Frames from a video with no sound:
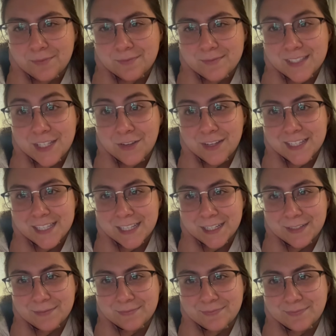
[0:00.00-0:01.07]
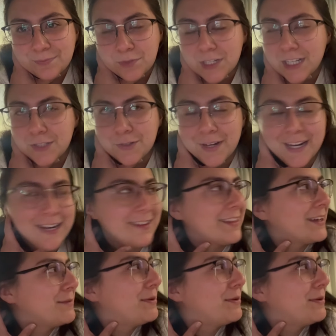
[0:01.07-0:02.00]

See you guys later. We're not doing anything